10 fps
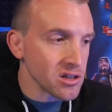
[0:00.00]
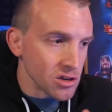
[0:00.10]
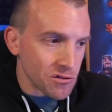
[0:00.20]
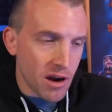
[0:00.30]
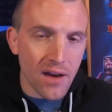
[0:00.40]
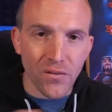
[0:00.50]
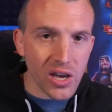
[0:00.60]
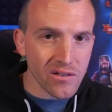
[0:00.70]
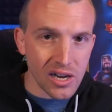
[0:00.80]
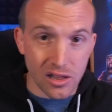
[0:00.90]
the
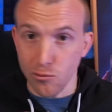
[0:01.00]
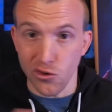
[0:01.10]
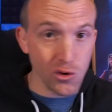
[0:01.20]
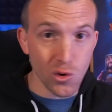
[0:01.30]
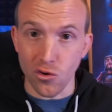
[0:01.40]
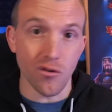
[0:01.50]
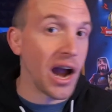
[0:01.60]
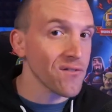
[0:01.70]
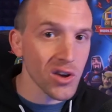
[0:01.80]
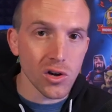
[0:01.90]
graphics and there was no
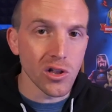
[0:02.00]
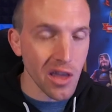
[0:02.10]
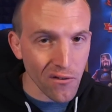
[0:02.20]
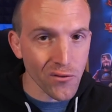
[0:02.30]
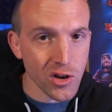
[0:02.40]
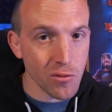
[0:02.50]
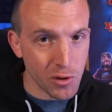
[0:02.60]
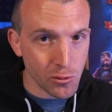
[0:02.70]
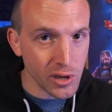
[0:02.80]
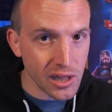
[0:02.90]
graphical difference
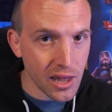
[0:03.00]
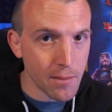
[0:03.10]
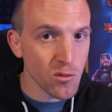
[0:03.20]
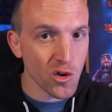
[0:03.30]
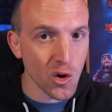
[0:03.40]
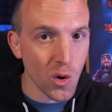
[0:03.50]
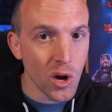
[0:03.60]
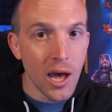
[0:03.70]
between them, so